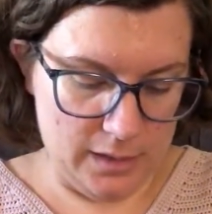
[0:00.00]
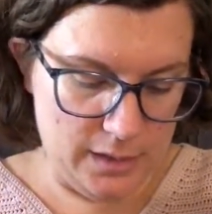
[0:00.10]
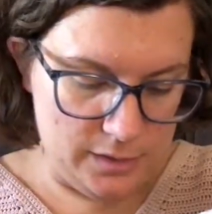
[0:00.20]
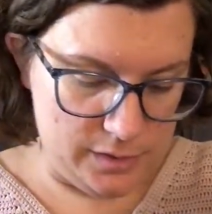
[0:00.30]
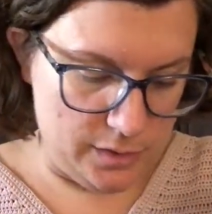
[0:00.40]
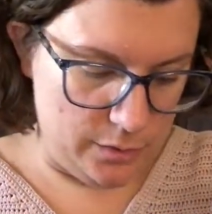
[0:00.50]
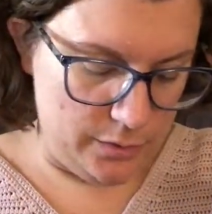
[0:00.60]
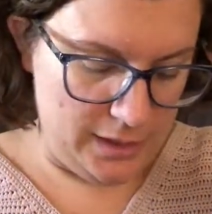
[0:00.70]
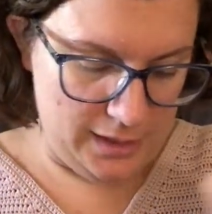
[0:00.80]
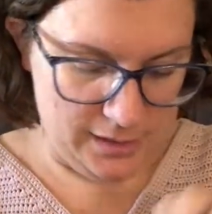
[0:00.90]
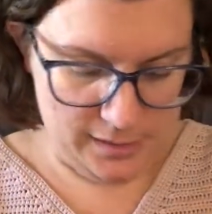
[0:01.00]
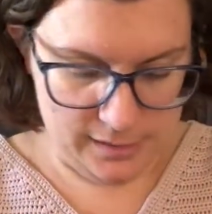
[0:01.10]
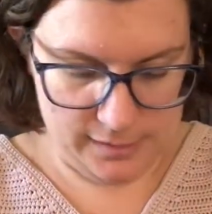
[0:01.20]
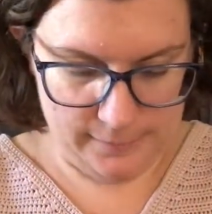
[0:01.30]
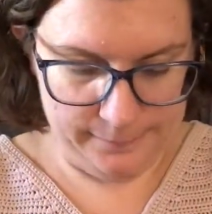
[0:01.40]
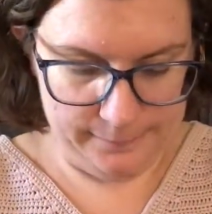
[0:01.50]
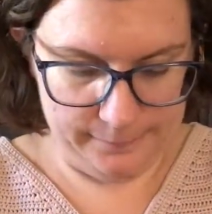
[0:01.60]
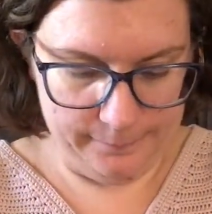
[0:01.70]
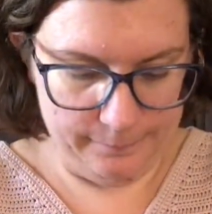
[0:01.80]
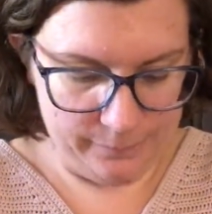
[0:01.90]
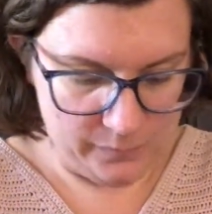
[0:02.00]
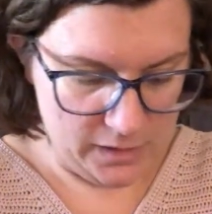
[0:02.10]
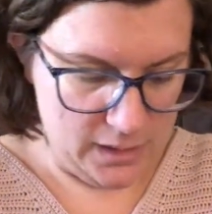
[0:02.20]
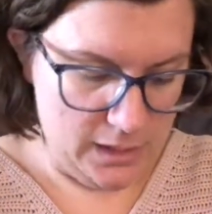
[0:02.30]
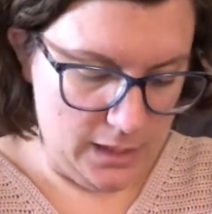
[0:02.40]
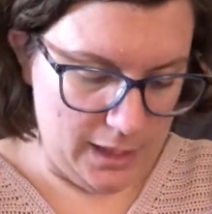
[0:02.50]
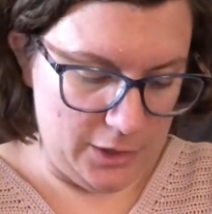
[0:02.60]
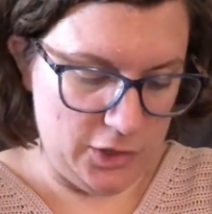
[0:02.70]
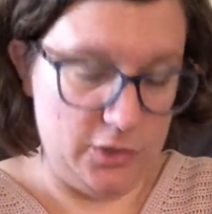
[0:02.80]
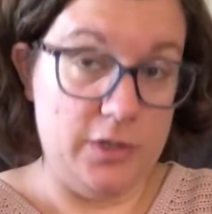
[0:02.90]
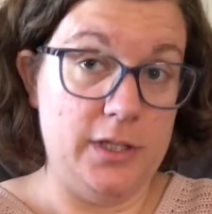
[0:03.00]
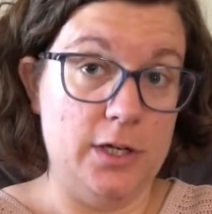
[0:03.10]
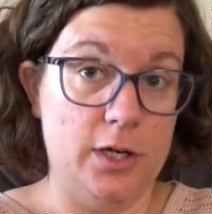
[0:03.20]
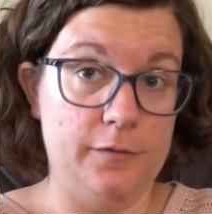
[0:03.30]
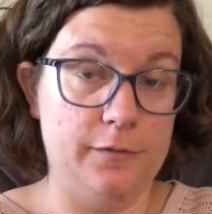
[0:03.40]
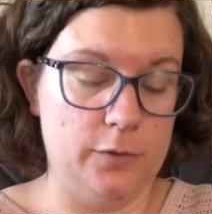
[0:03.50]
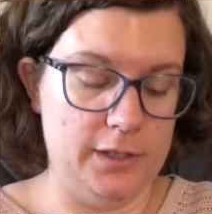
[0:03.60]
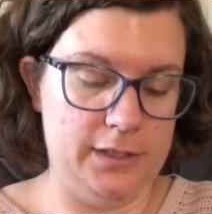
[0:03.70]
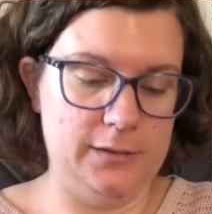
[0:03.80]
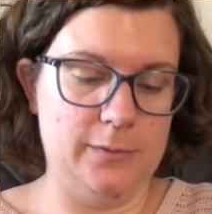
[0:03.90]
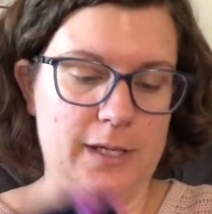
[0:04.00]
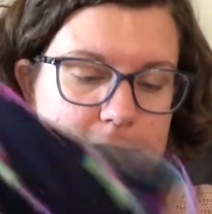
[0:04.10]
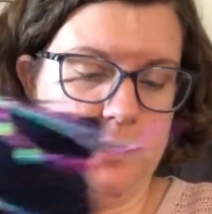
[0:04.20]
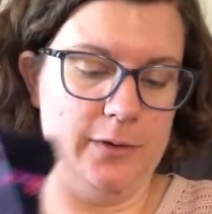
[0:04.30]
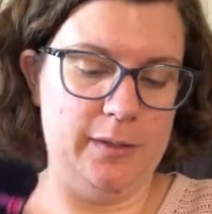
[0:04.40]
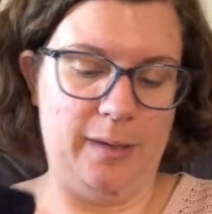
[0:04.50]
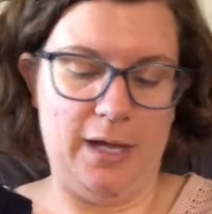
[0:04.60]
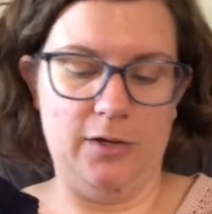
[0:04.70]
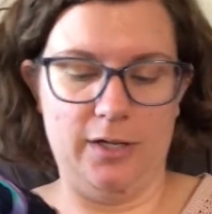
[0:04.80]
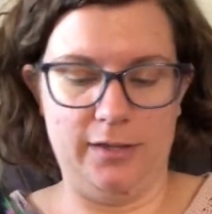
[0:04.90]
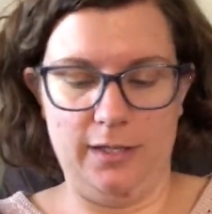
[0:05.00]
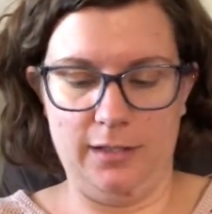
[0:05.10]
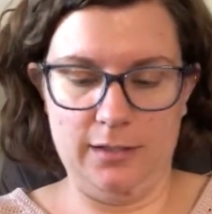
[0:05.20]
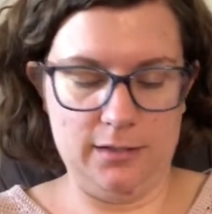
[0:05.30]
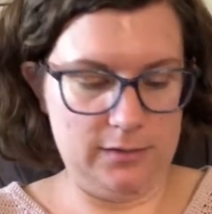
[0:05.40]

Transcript: So this, I showed you the yarn for it a while ago in the pattern, I think,